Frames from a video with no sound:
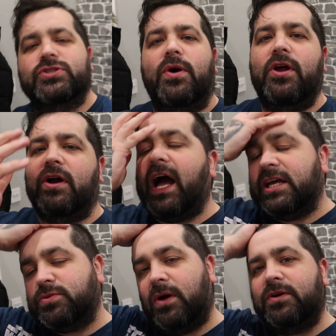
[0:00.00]
going on,
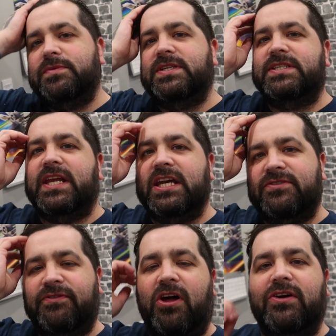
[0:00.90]
guys? Welcome to
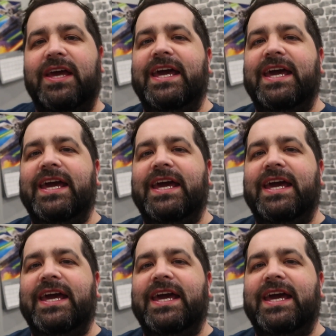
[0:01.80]
today's vlog.